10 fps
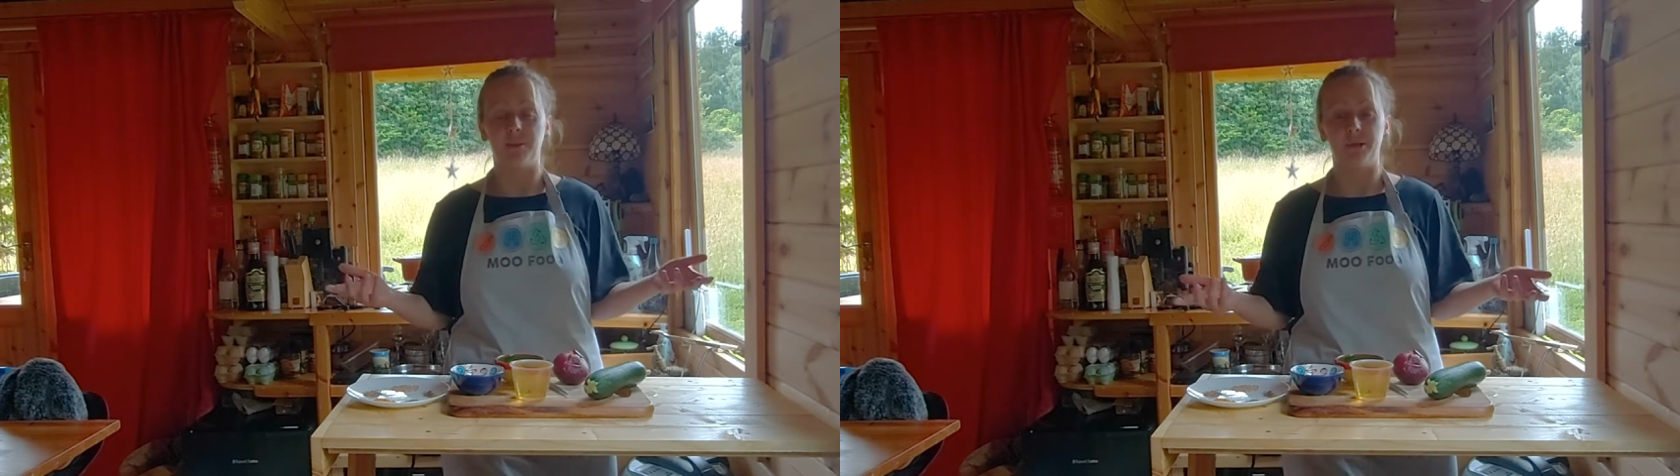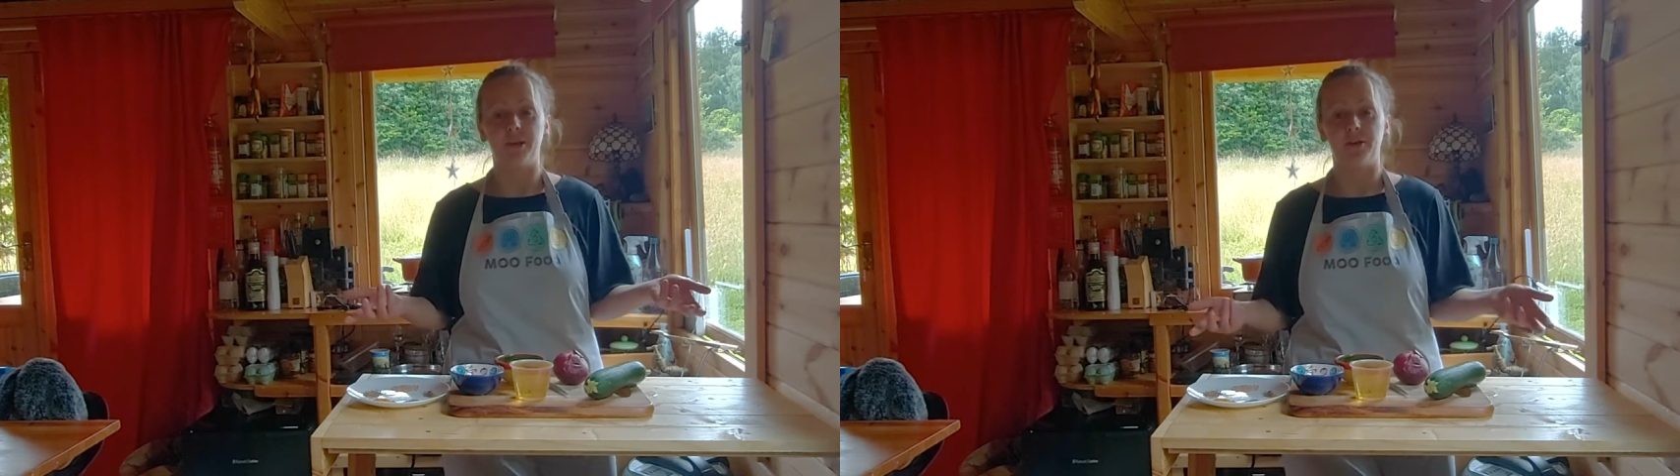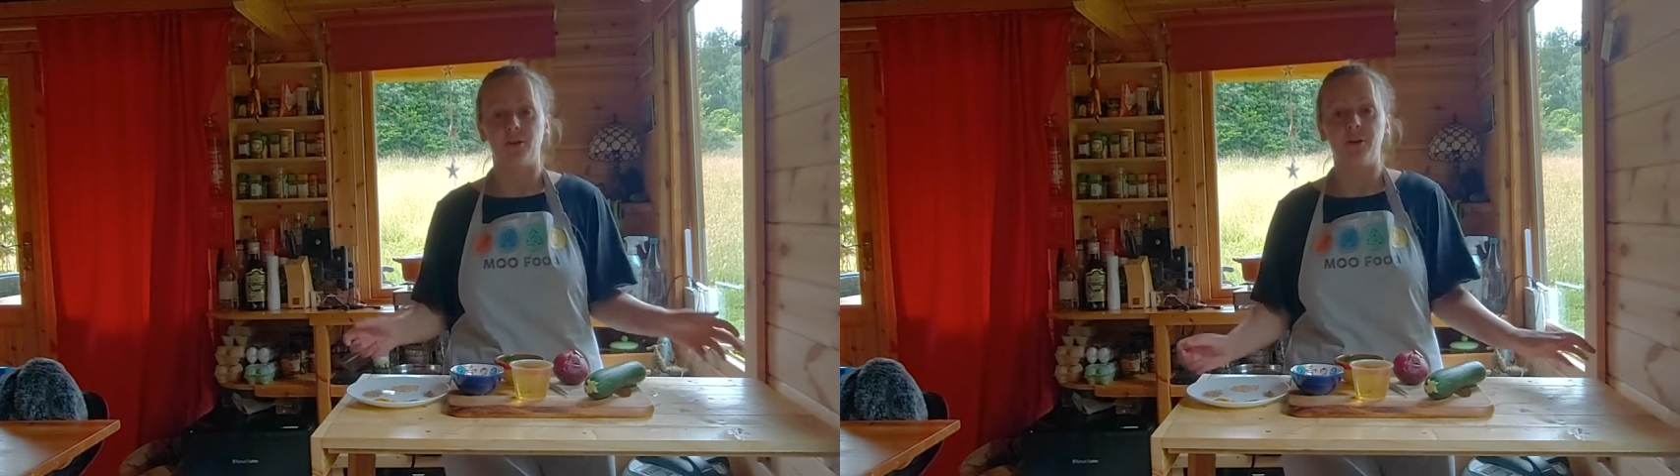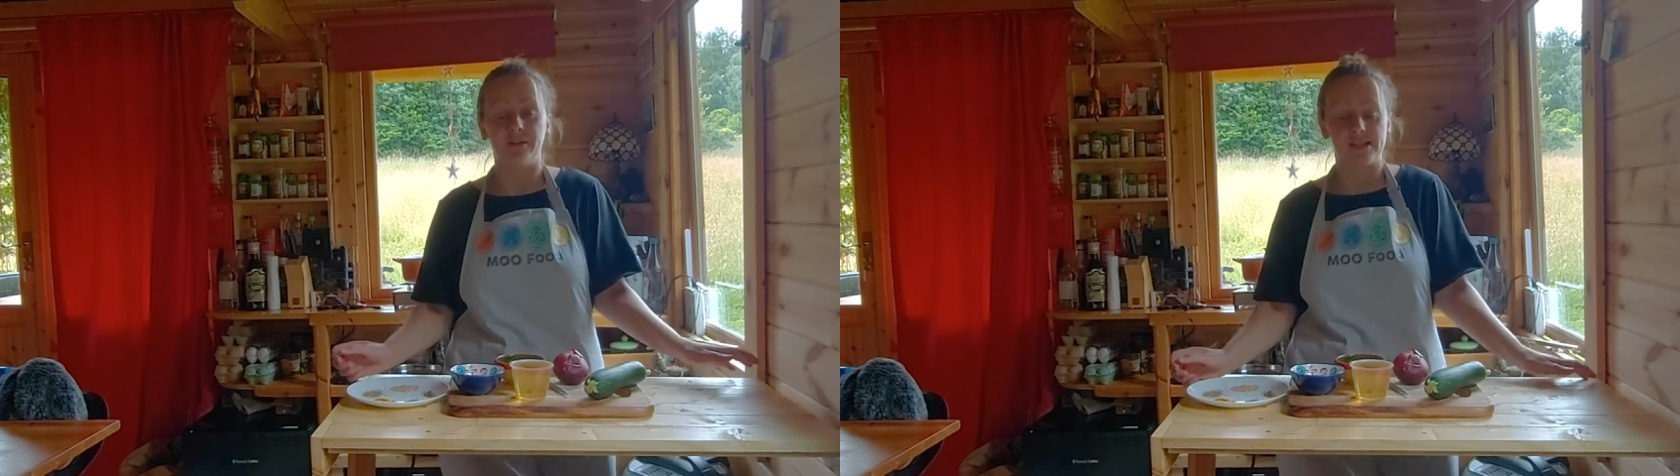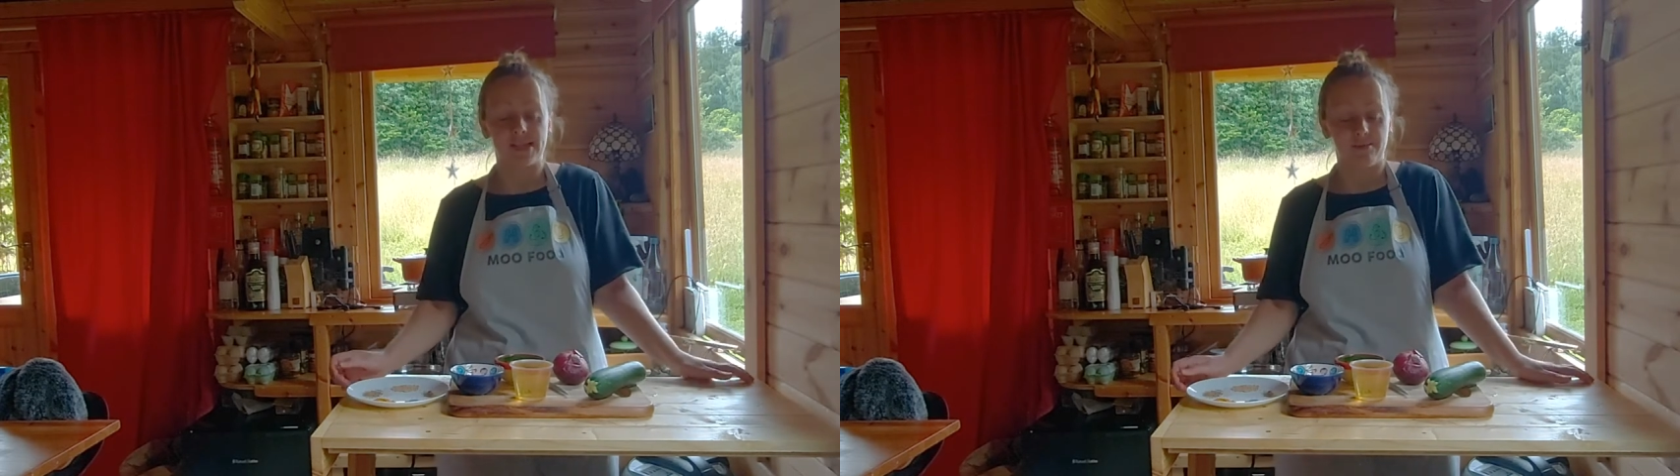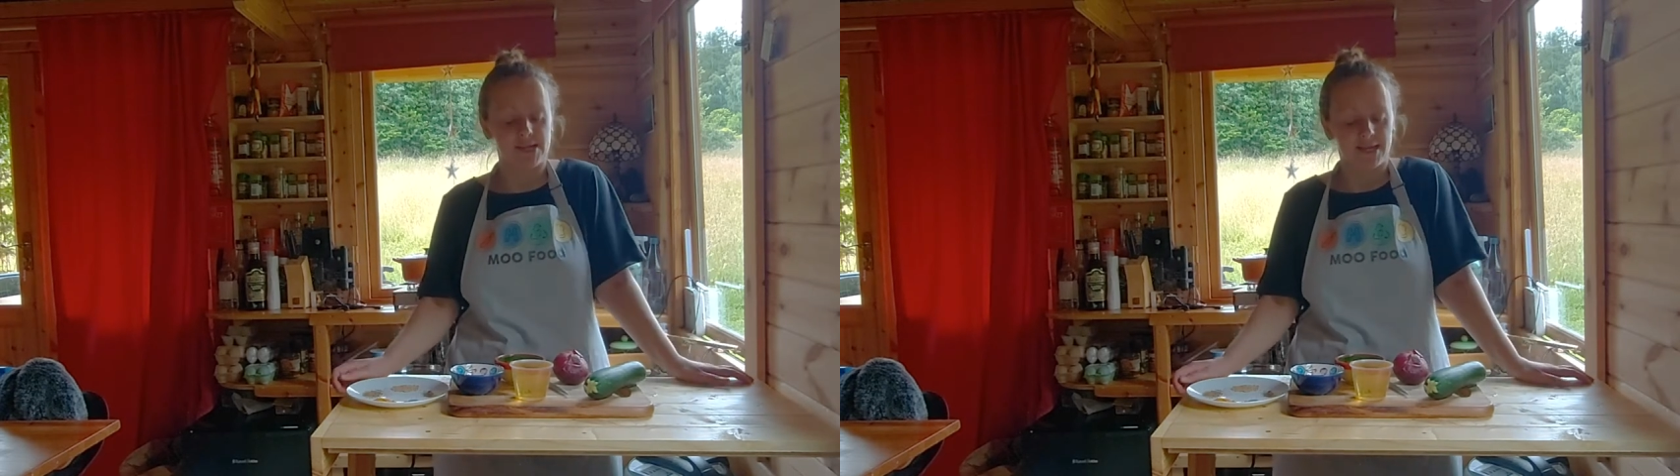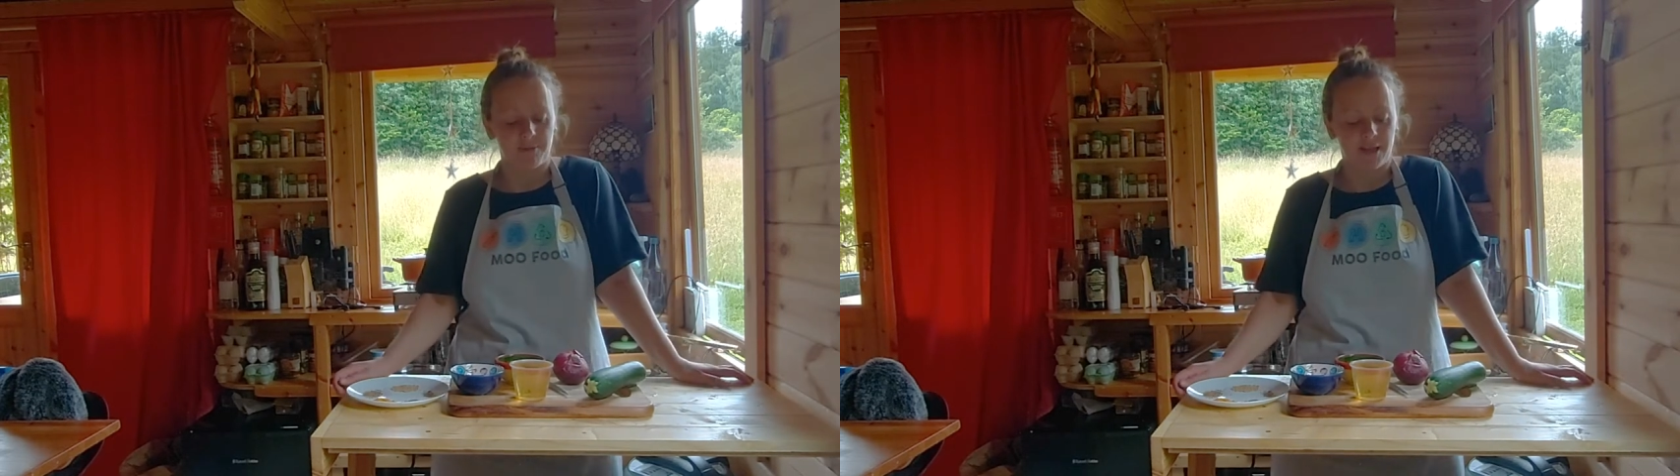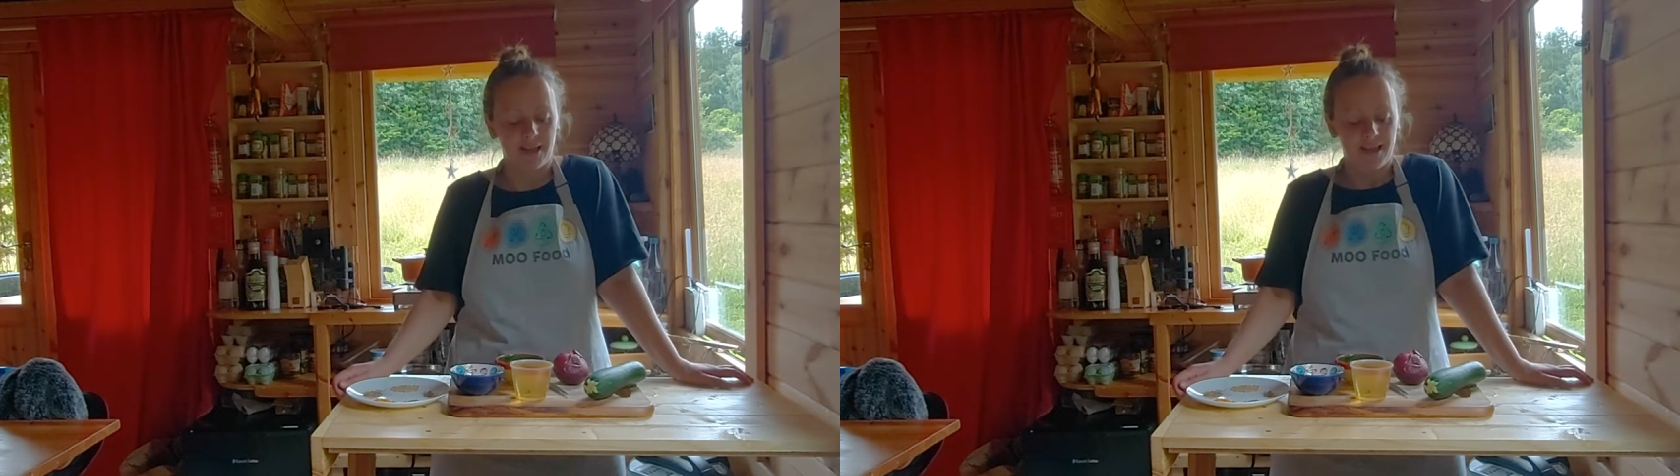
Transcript: appear all at the same time.